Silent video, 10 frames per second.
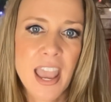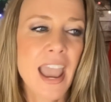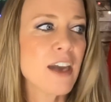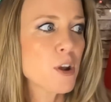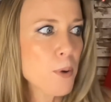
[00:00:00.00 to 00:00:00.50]

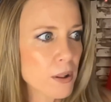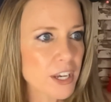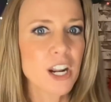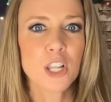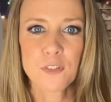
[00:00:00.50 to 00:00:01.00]
and they're probably
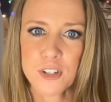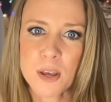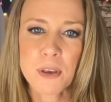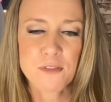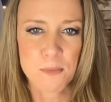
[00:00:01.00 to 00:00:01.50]
going to look for
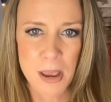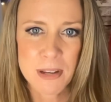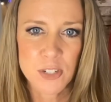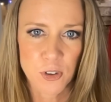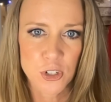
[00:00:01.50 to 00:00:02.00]
something for
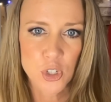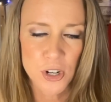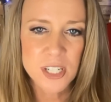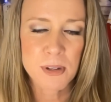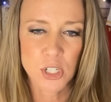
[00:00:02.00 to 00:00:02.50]
baby's first
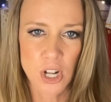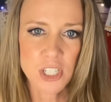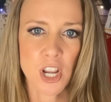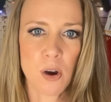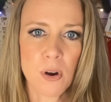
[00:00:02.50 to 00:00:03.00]
Christmas
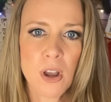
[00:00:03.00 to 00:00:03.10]
also.